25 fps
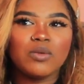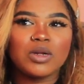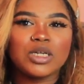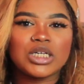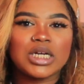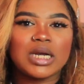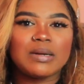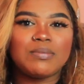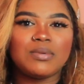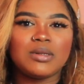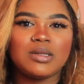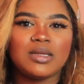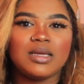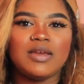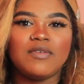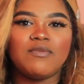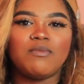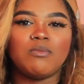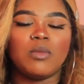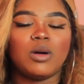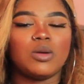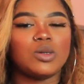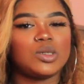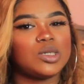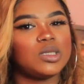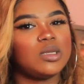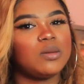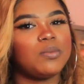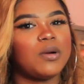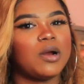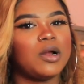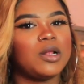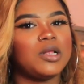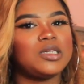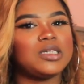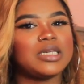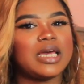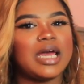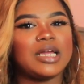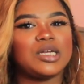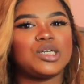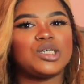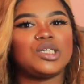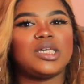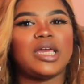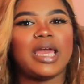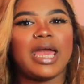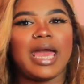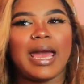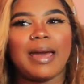which I believe most of the parties
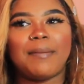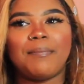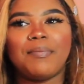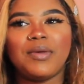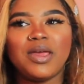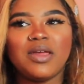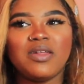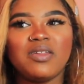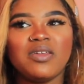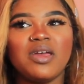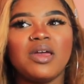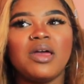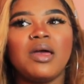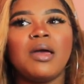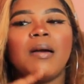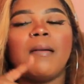actually happened.